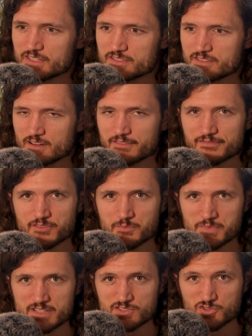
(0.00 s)
stuff
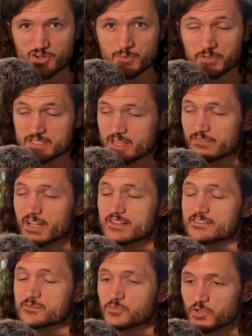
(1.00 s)
from this trip because I've
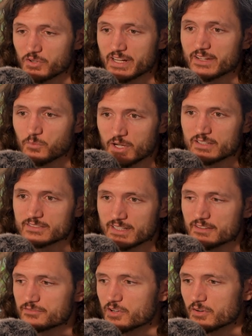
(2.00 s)
gotten some great
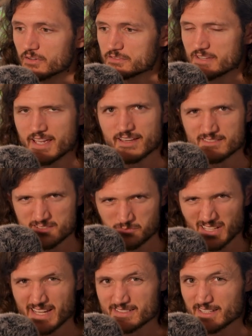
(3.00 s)
wildlife photos and
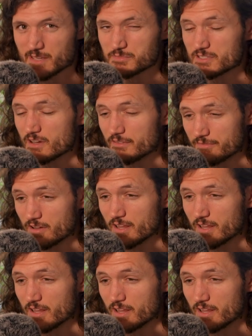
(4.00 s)
some landscape stuff.